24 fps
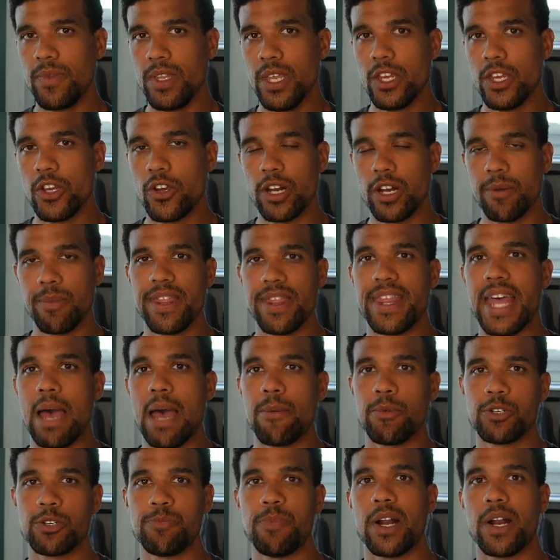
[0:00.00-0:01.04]
you're going to be that
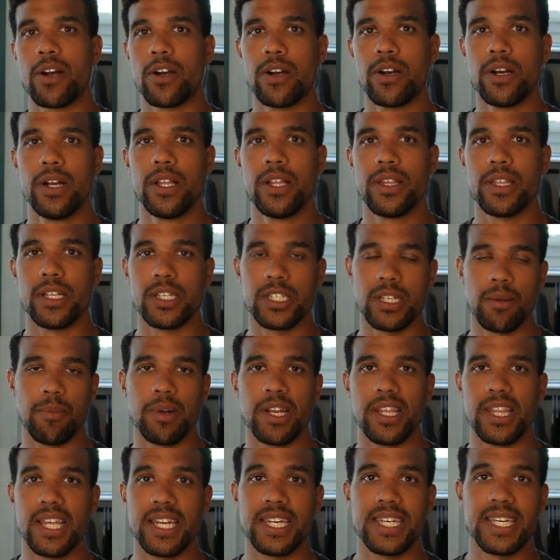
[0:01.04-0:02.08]
much better than somebody
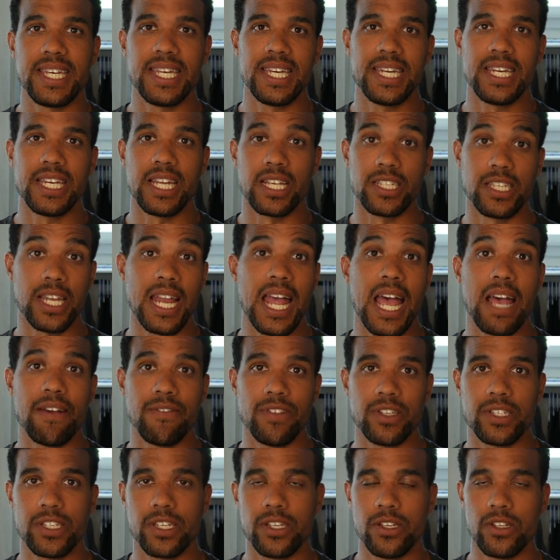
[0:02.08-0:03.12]
that doesn't have the
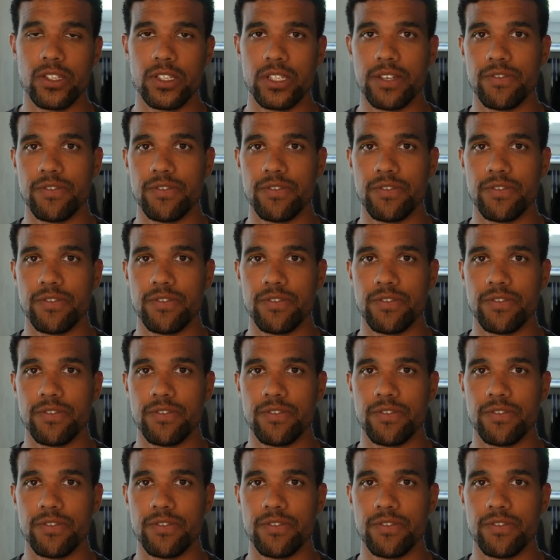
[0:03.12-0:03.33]
skills.